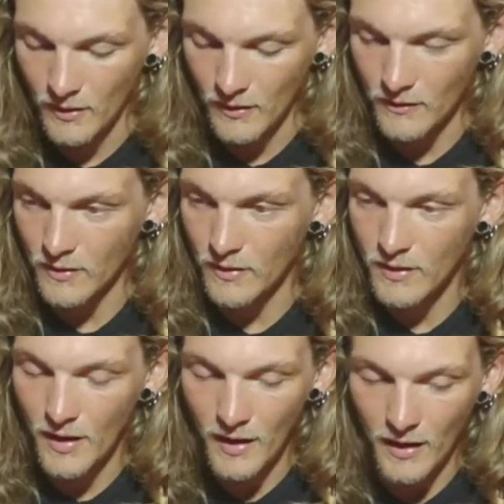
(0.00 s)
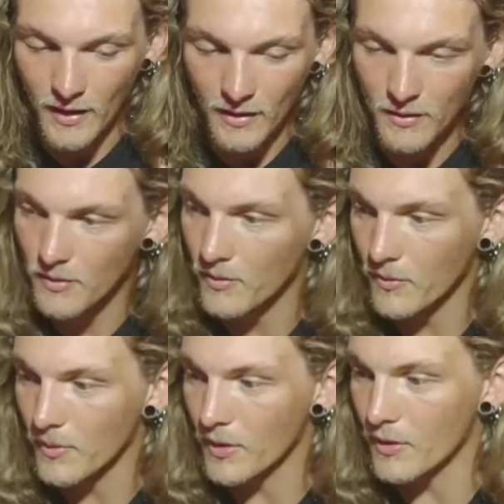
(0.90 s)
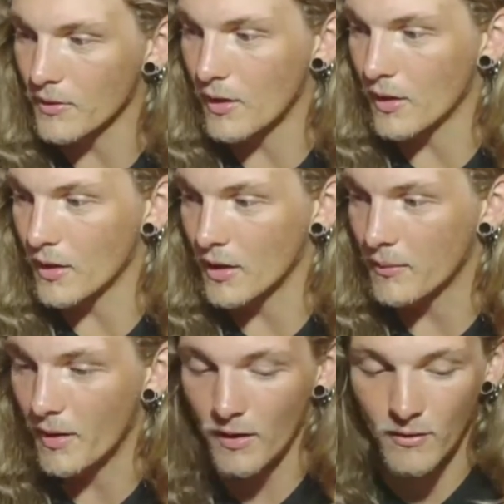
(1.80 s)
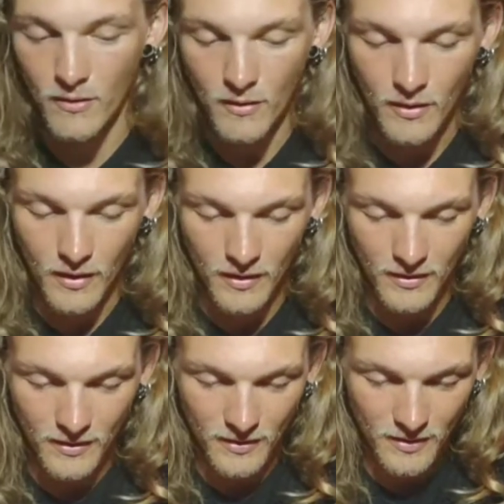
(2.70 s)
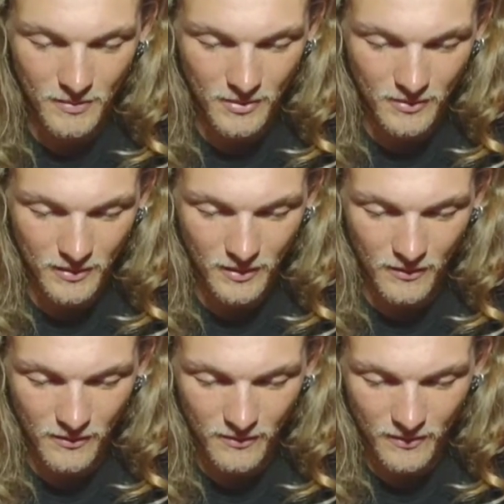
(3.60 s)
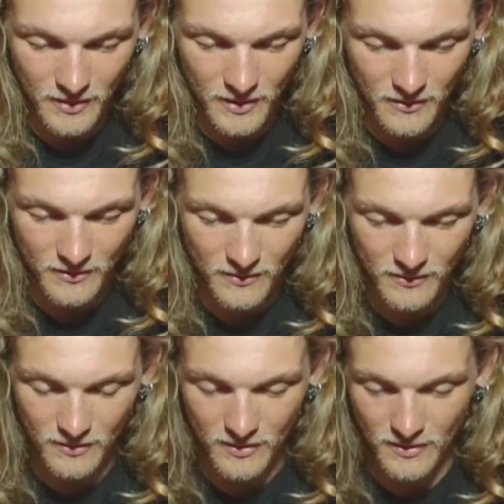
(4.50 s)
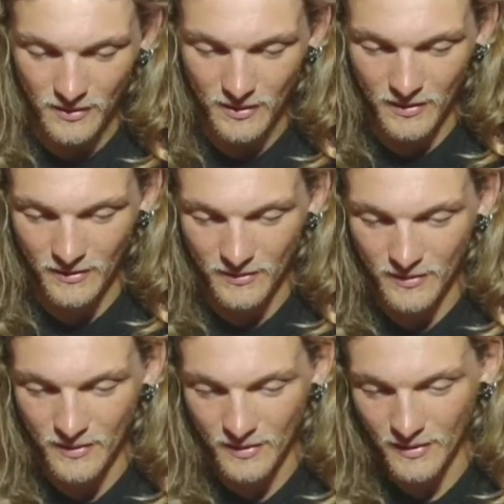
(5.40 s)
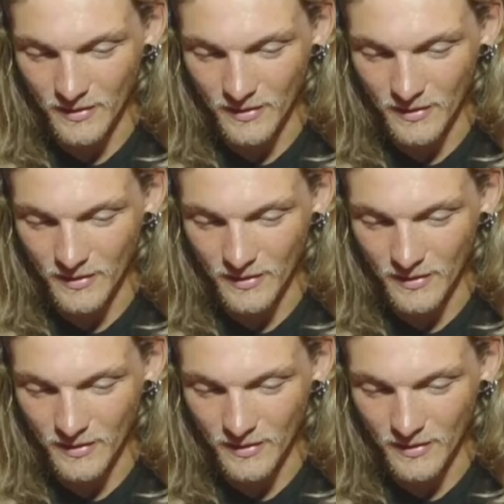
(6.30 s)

and today we are talking about, hey, come here, Lilith, right there, there you go.